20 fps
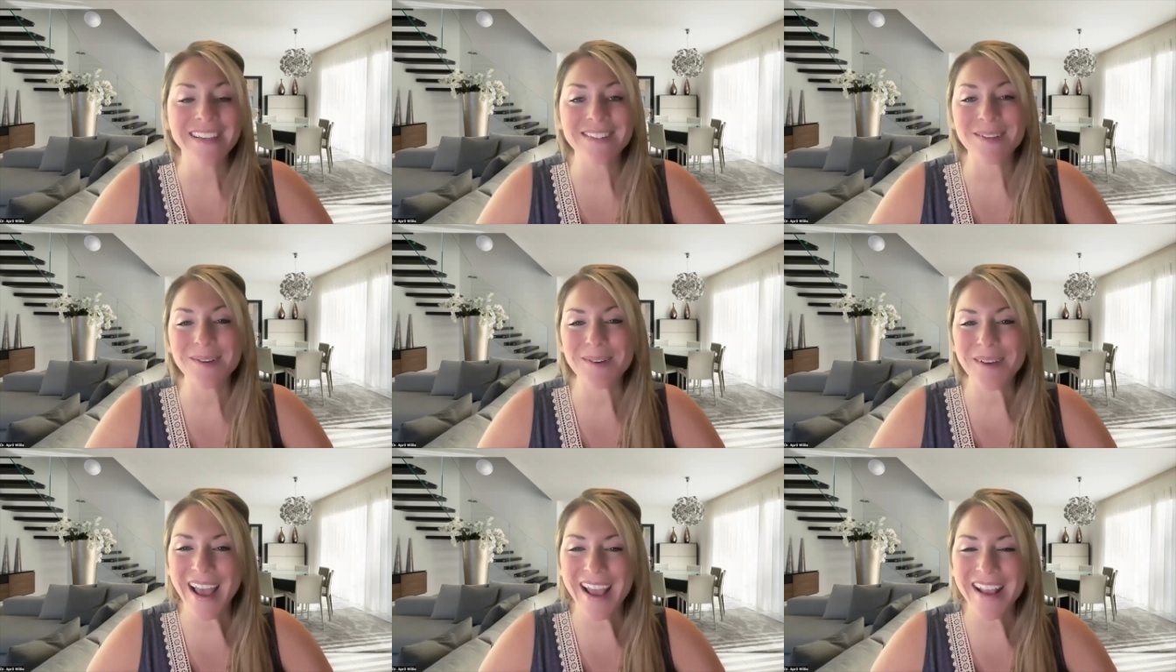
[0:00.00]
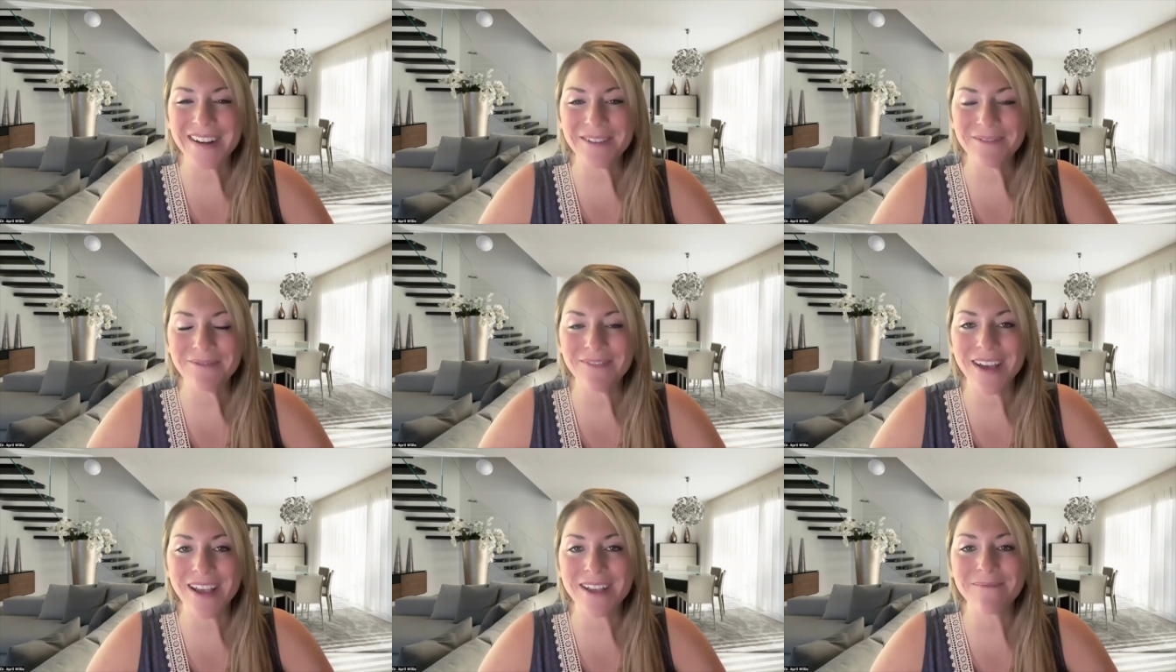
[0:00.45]
So, kind
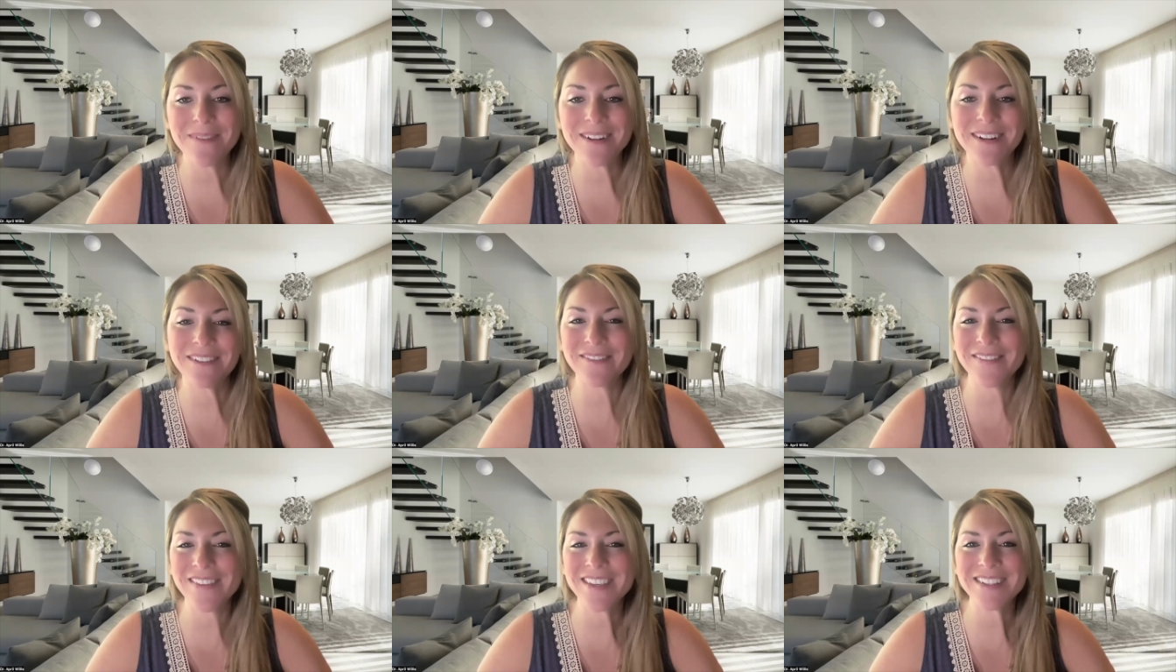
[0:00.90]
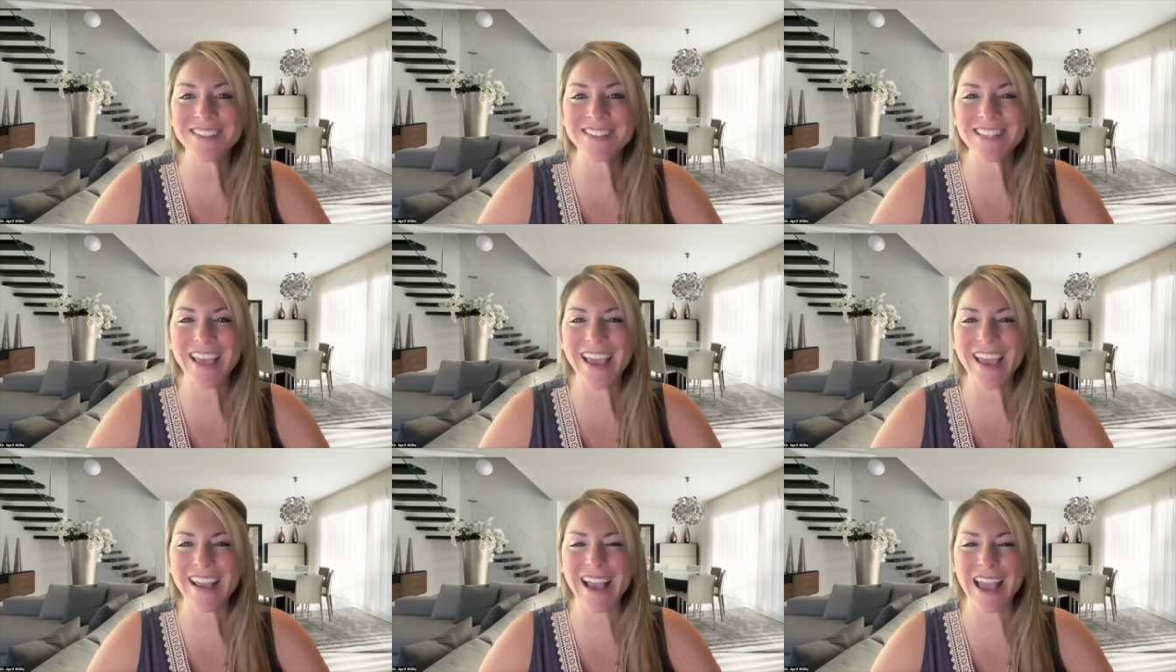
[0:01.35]
of fun, but it feels
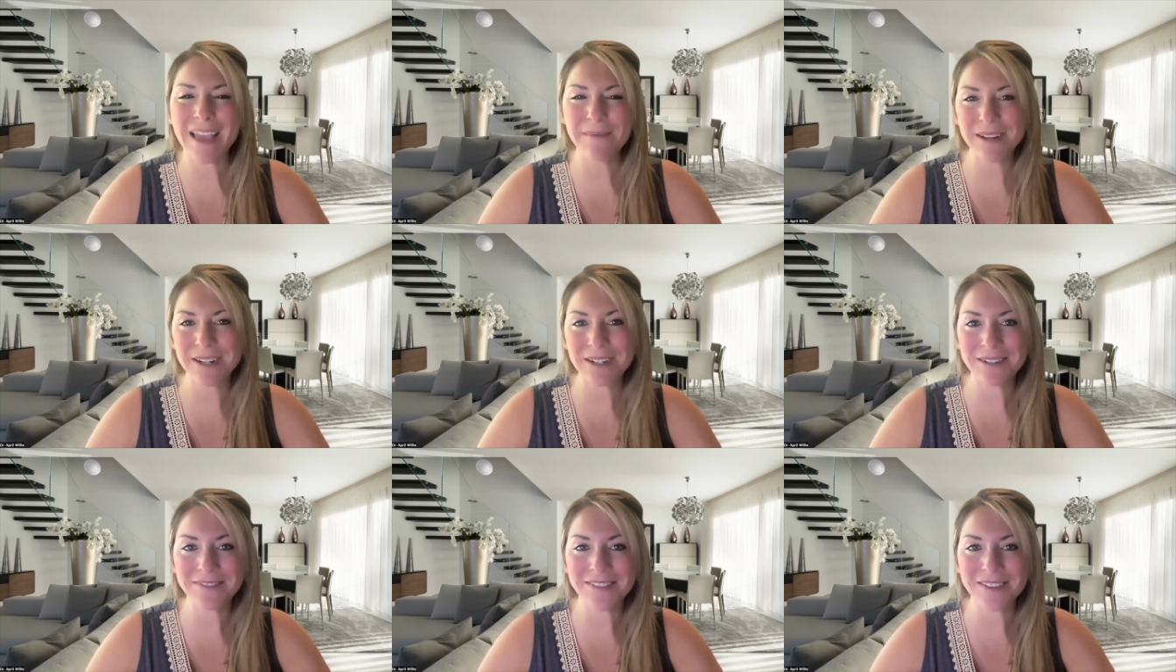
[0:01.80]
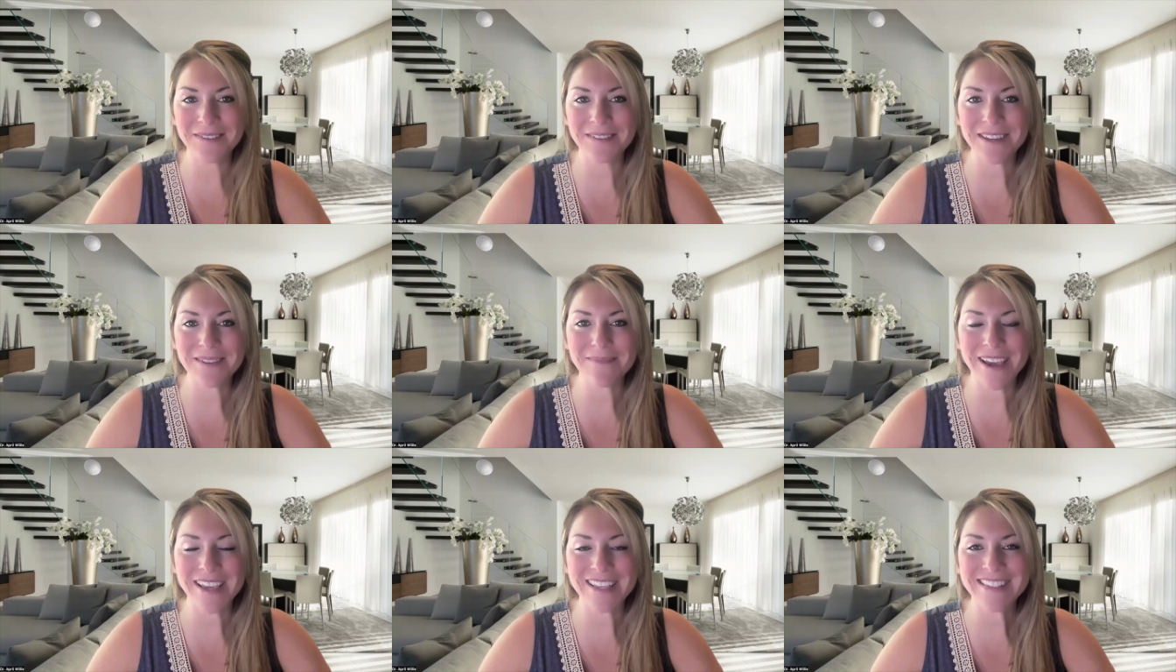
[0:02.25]
like I'm
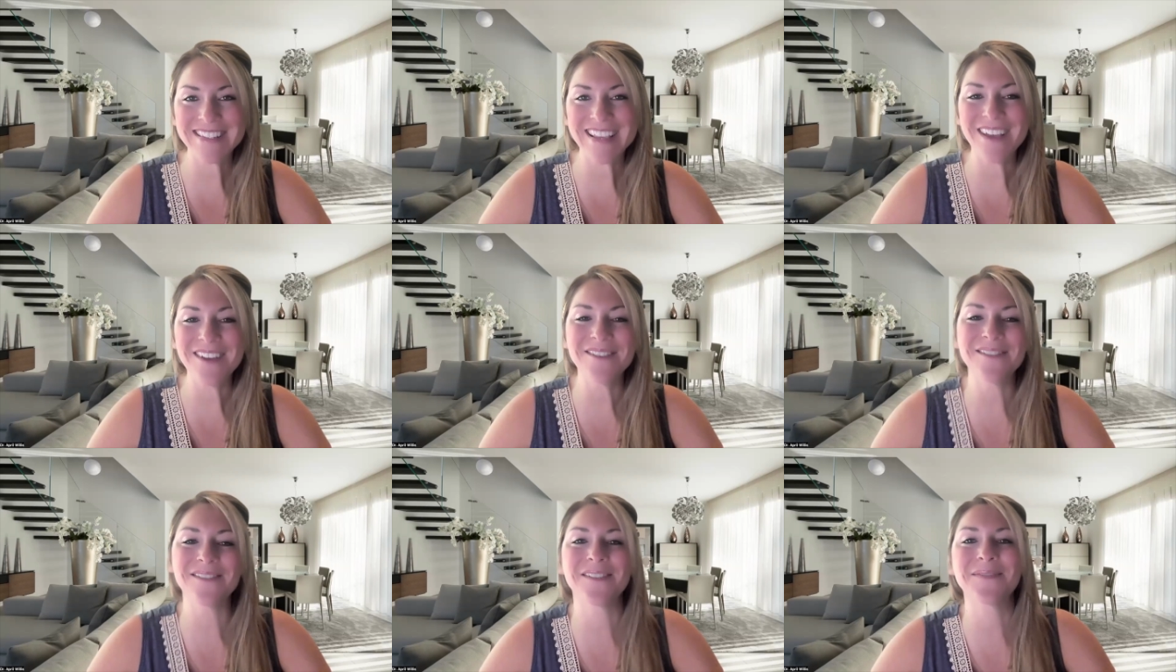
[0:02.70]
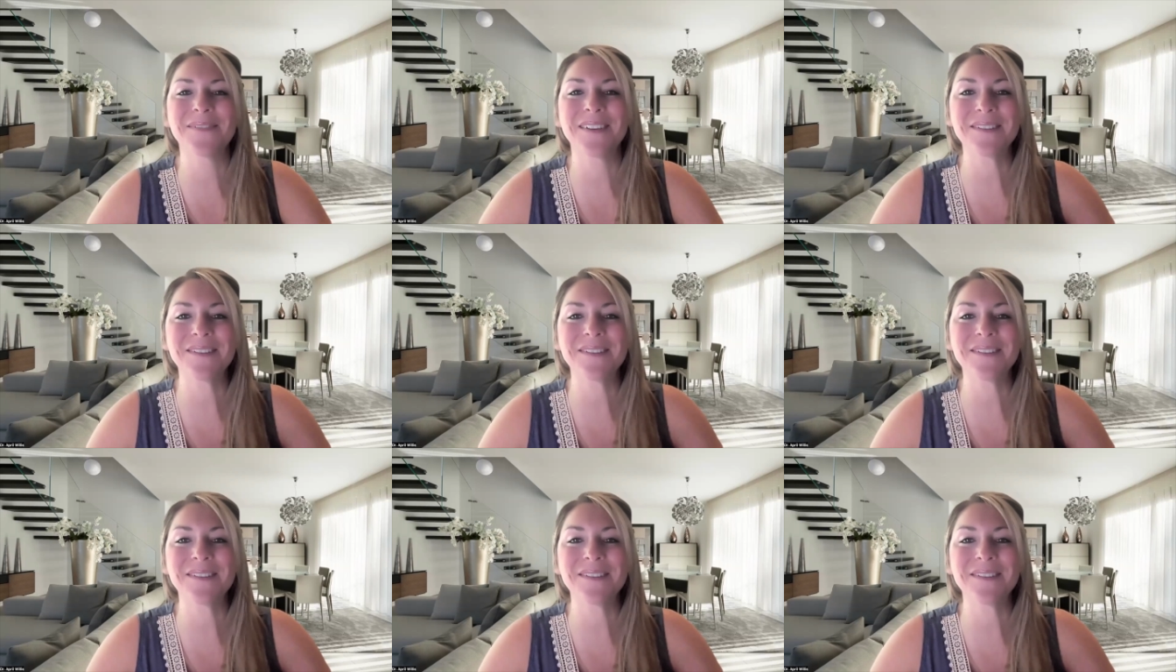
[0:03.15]
interviewing myself,